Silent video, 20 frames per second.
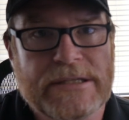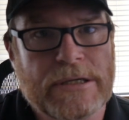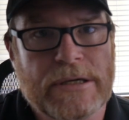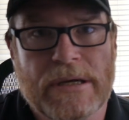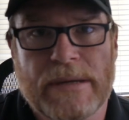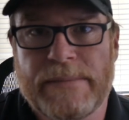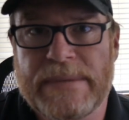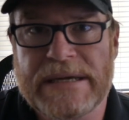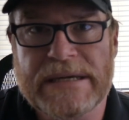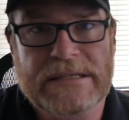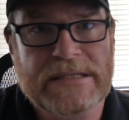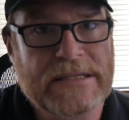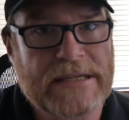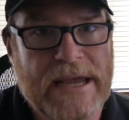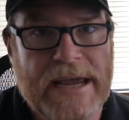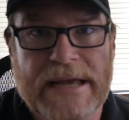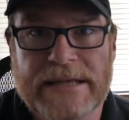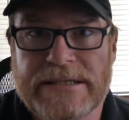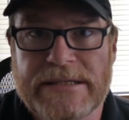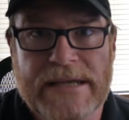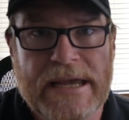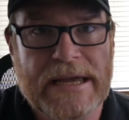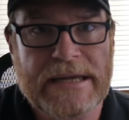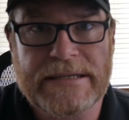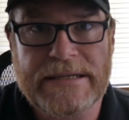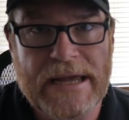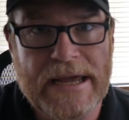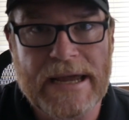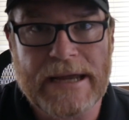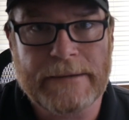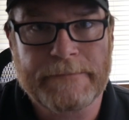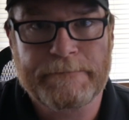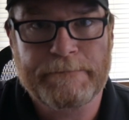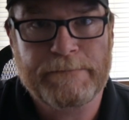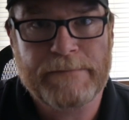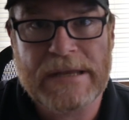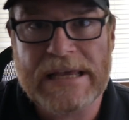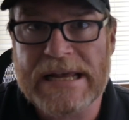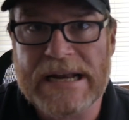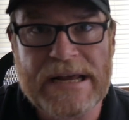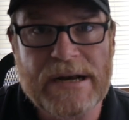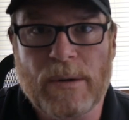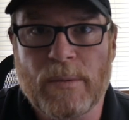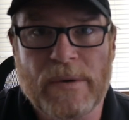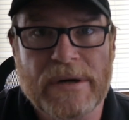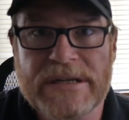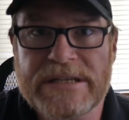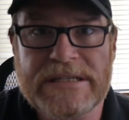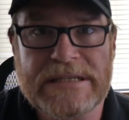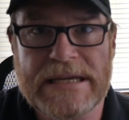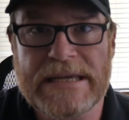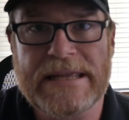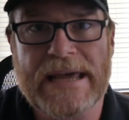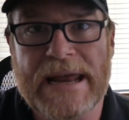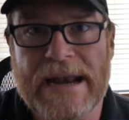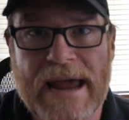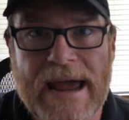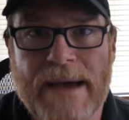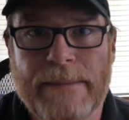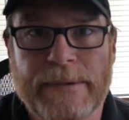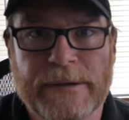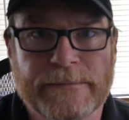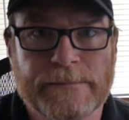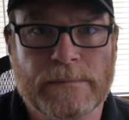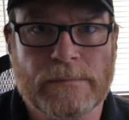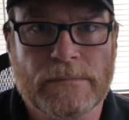going to be a sad, sad day. And I don't want to see that happen.